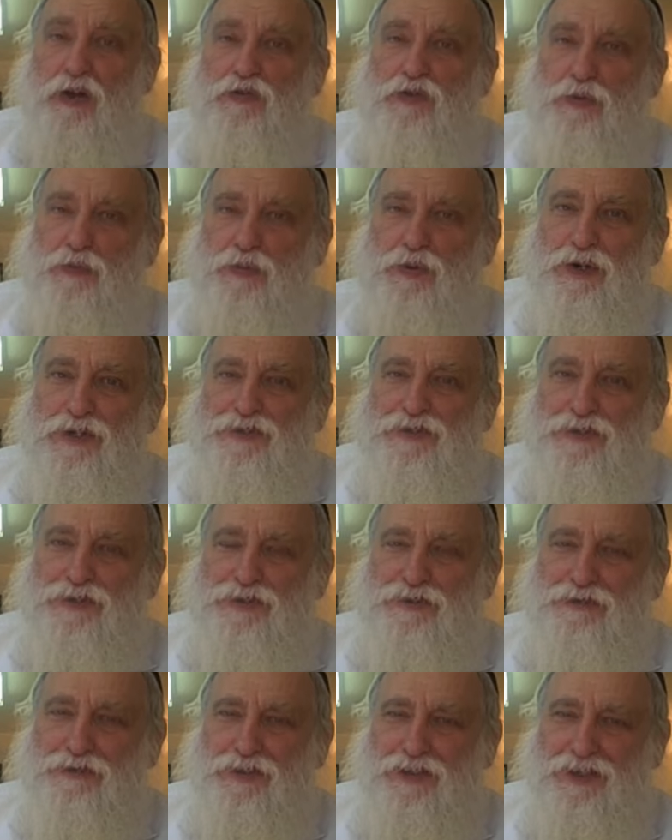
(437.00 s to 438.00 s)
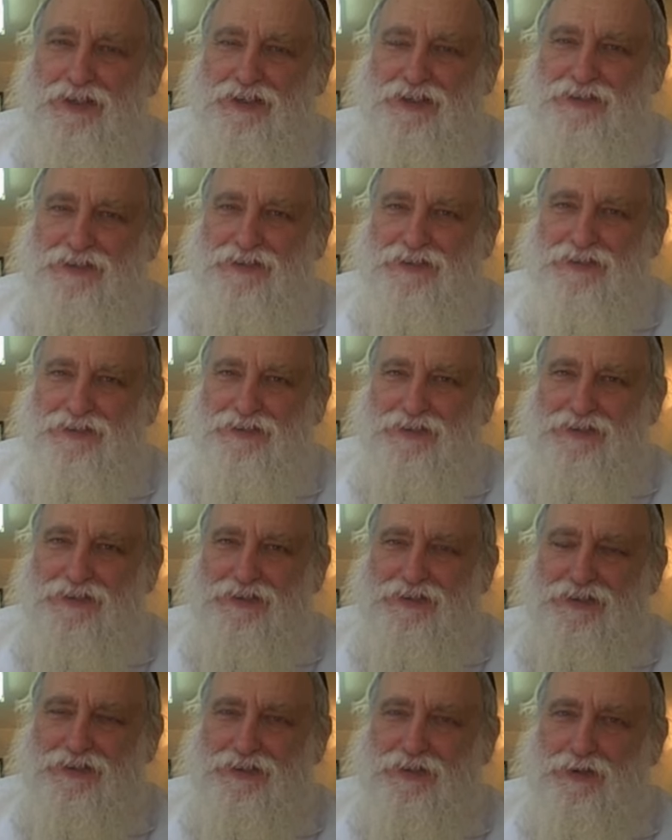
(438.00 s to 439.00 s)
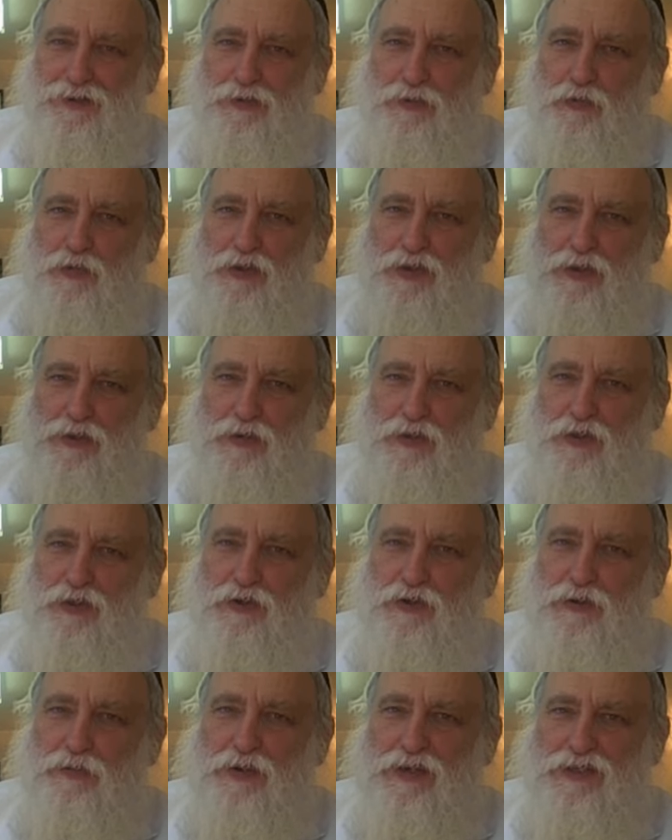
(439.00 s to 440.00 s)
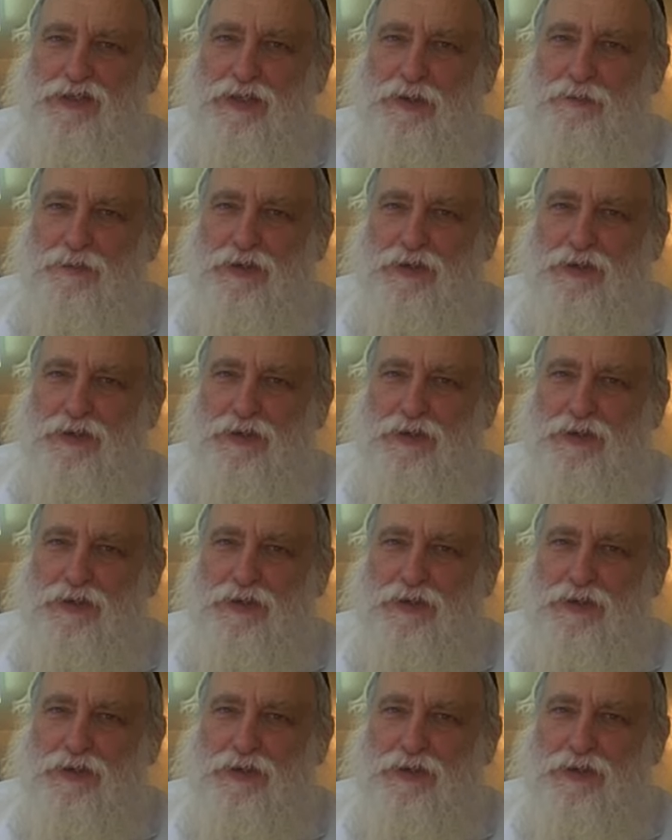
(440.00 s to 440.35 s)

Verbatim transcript: of the presence of God with the third Beis